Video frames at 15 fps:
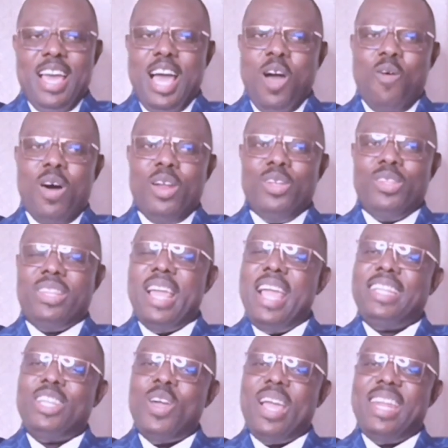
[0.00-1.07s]
I want to
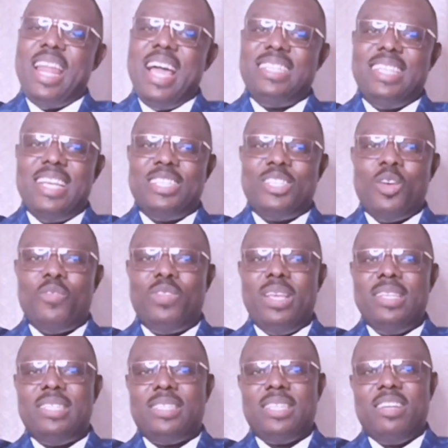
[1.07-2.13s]
thank the organizers of
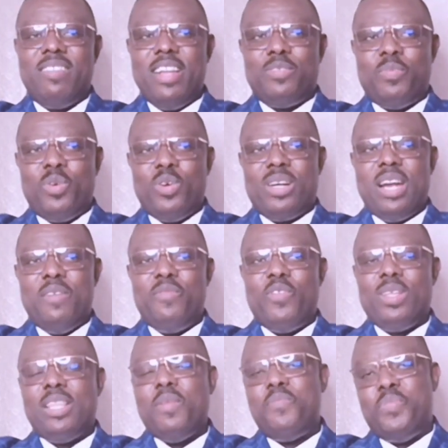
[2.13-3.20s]
this great program
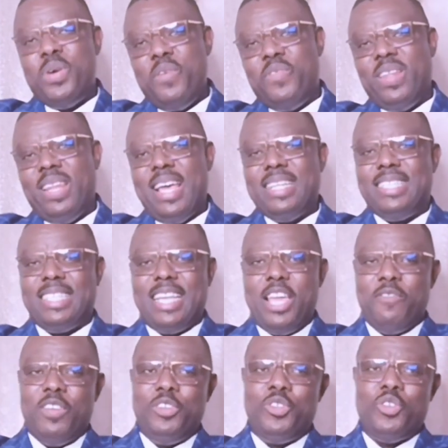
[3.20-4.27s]
for the privilege
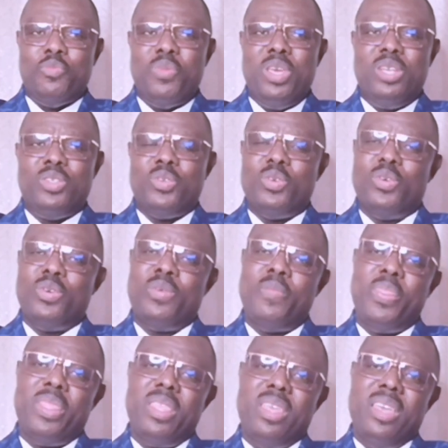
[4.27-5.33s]
given to me to
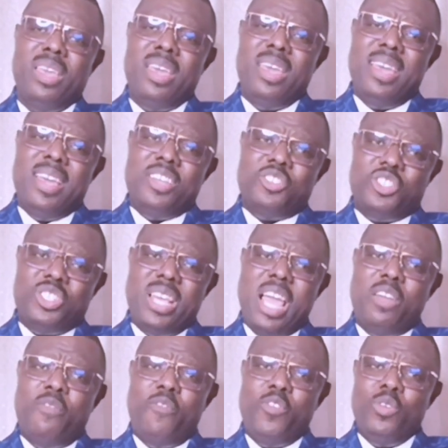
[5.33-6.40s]

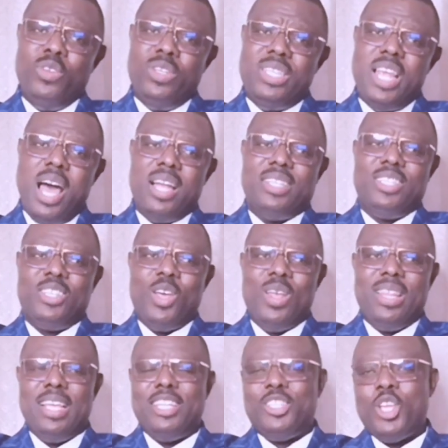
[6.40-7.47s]
share a few thoughts
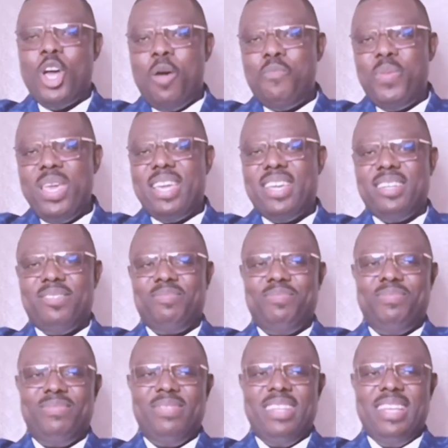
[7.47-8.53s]
on the topic
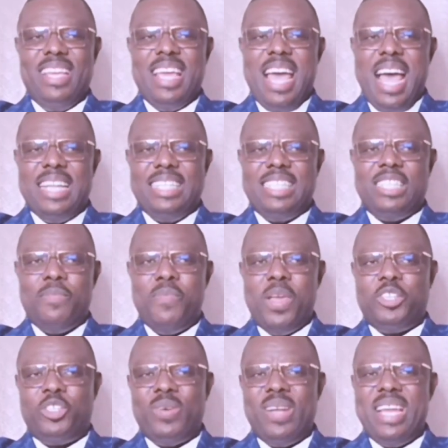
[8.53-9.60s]

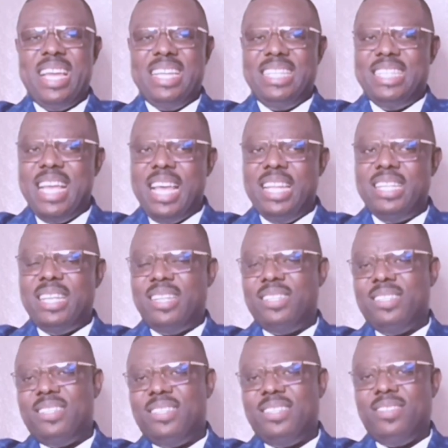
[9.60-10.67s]
Anticipatory
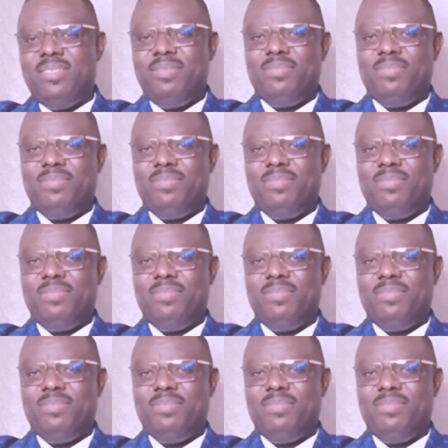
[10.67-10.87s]
Intelligence.